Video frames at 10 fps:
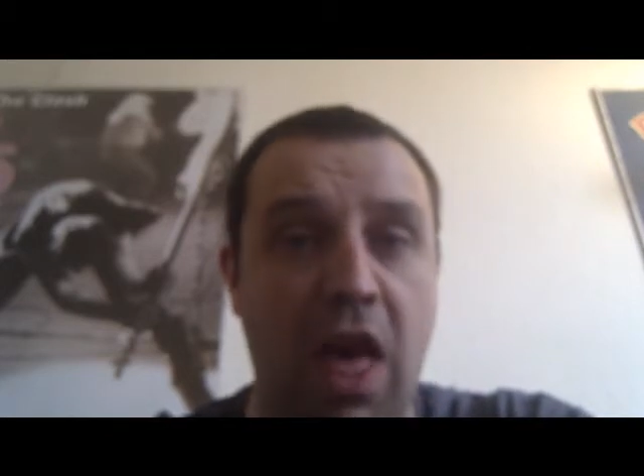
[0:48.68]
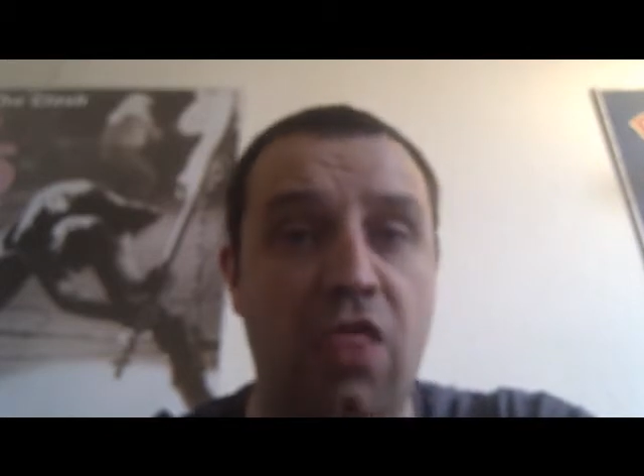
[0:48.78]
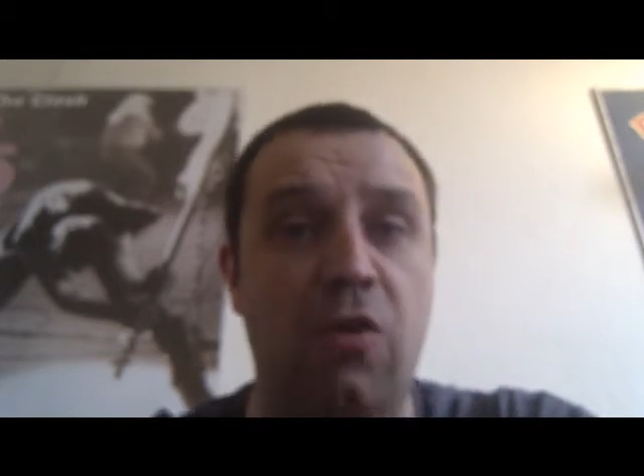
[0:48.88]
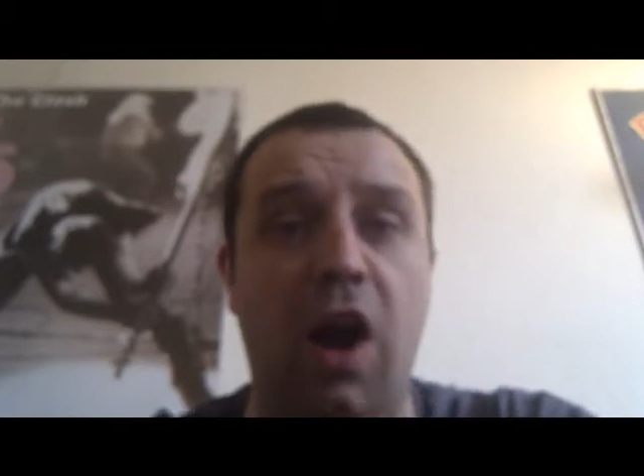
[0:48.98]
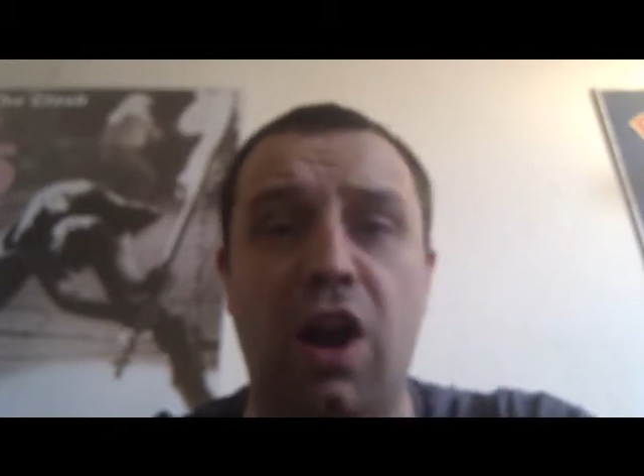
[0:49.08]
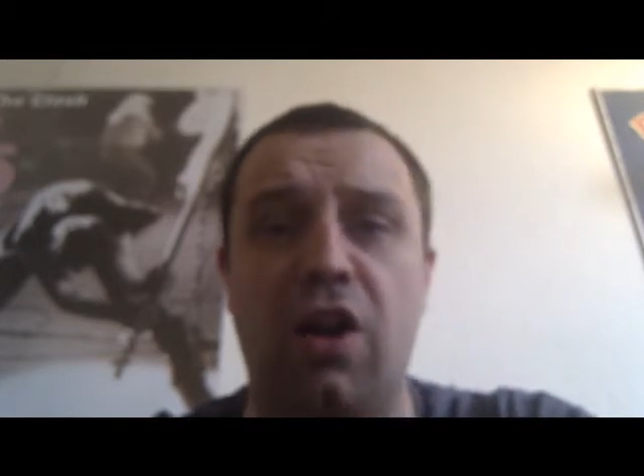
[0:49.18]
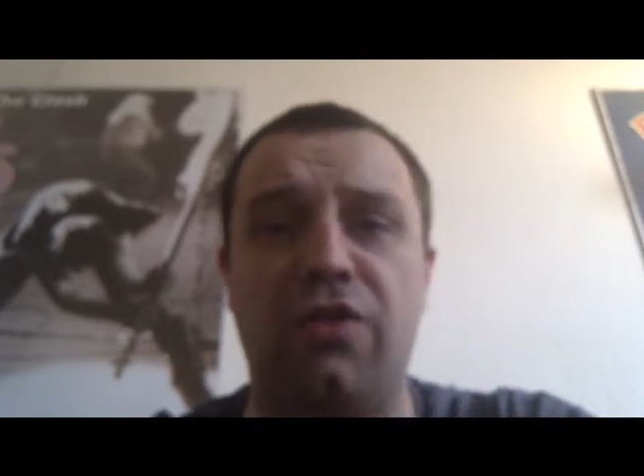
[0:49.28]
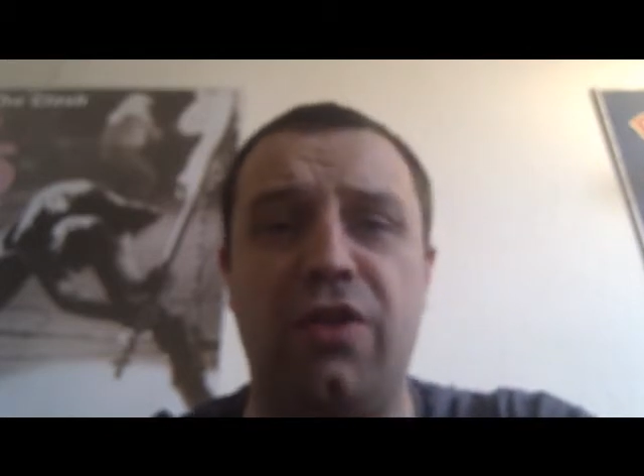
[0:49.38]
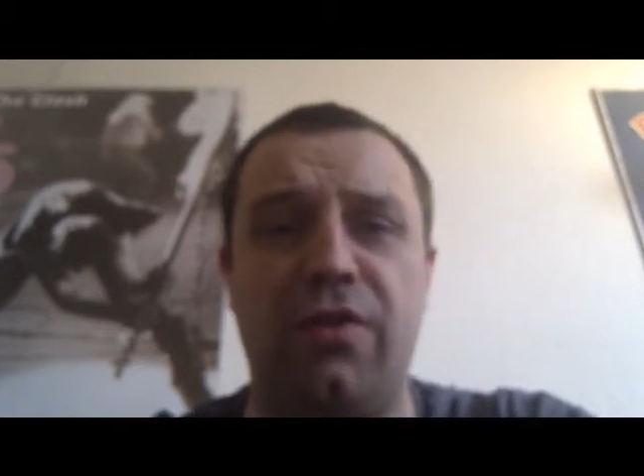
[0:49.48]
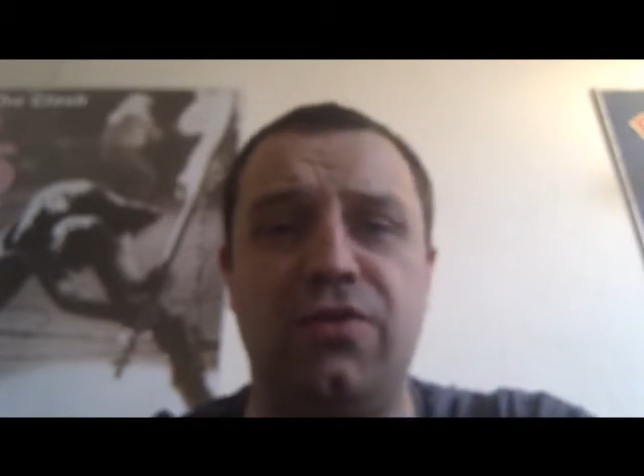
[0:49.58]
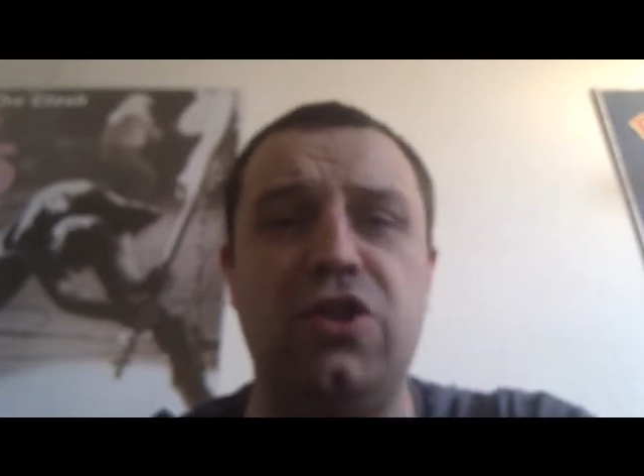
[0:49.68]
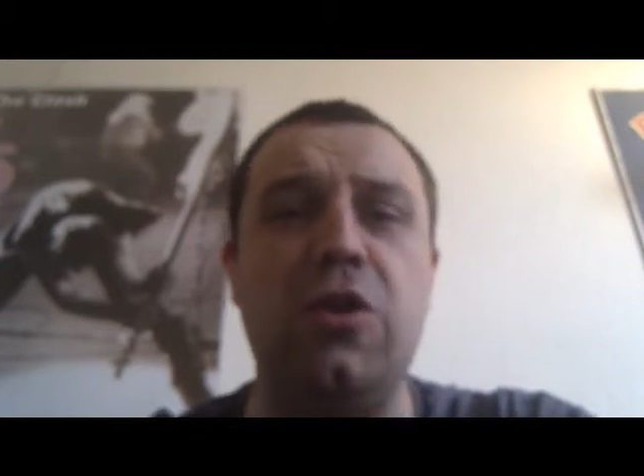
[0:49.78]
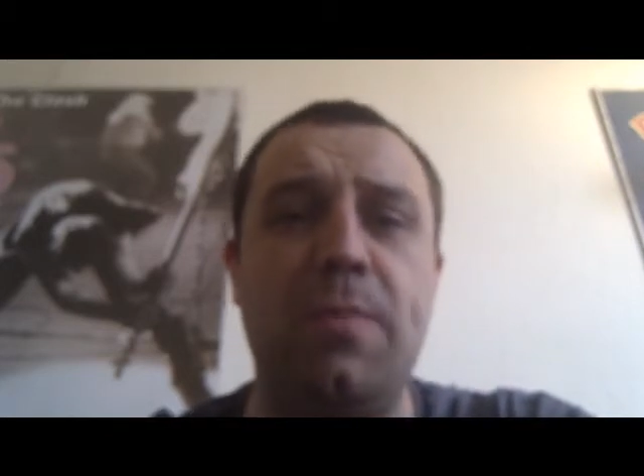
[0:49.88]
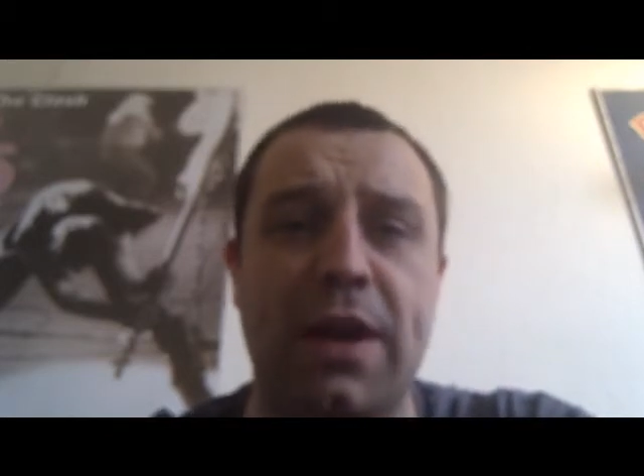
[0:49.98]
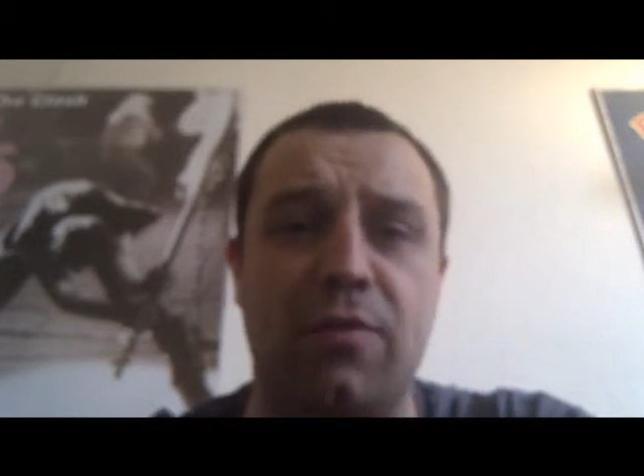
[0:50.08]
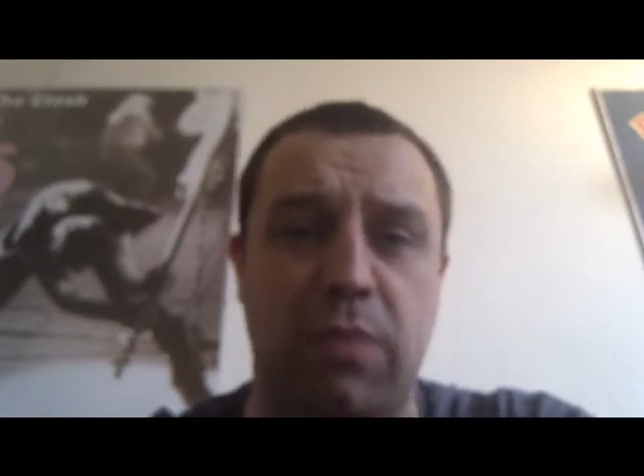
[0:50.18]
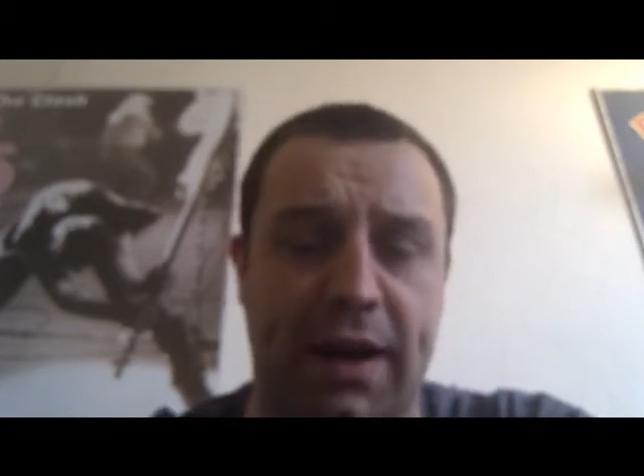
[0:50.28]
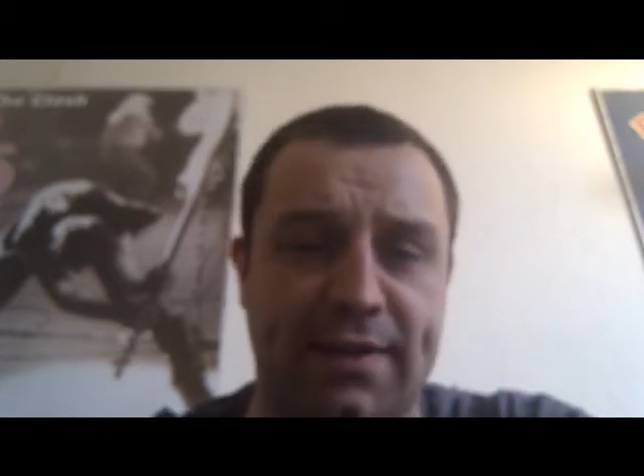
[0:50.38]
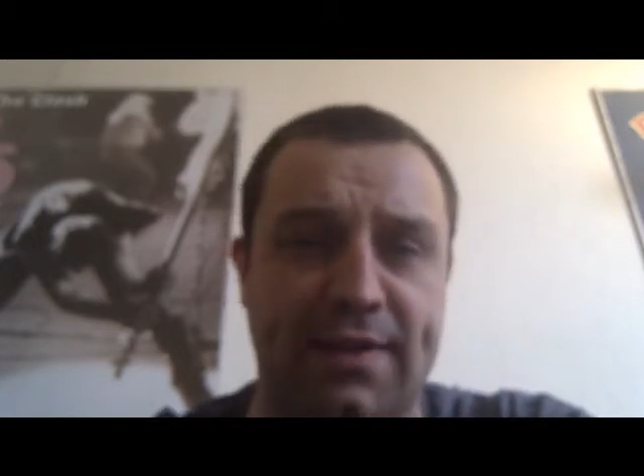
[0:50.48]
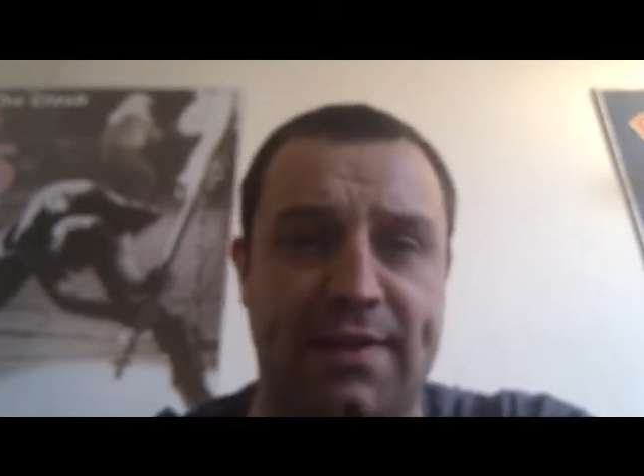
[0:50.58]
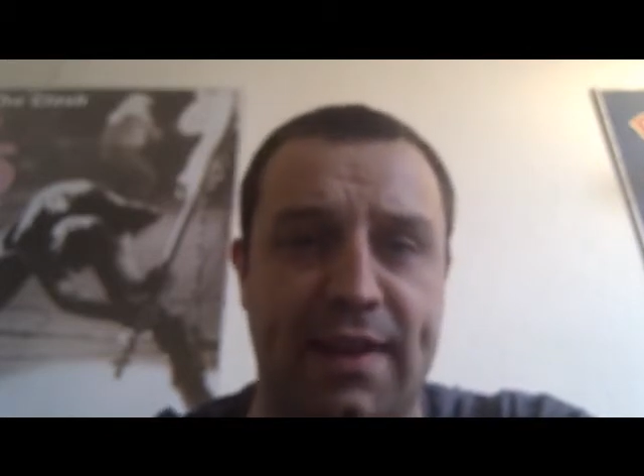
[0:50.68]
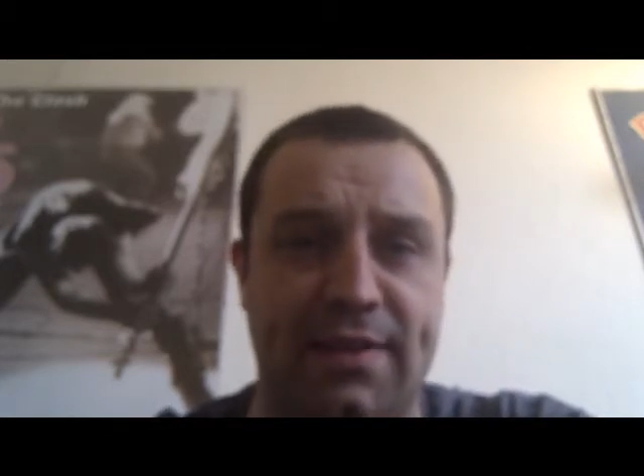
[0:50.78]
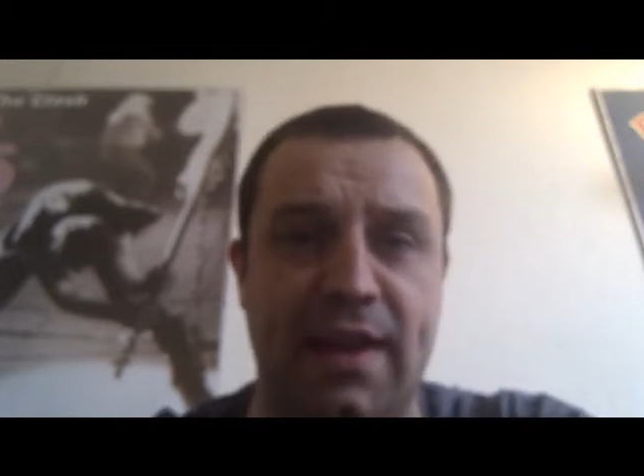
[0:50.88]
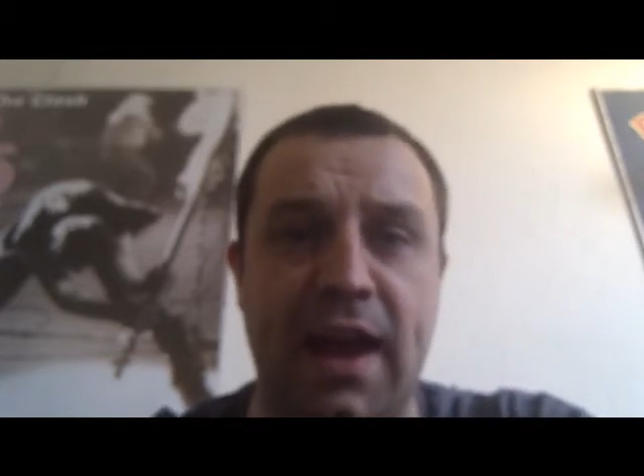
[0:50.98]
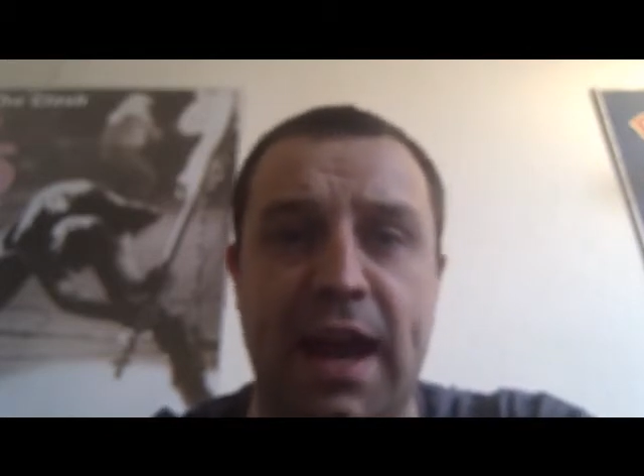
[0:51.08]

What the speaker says: there are lots of dubious practices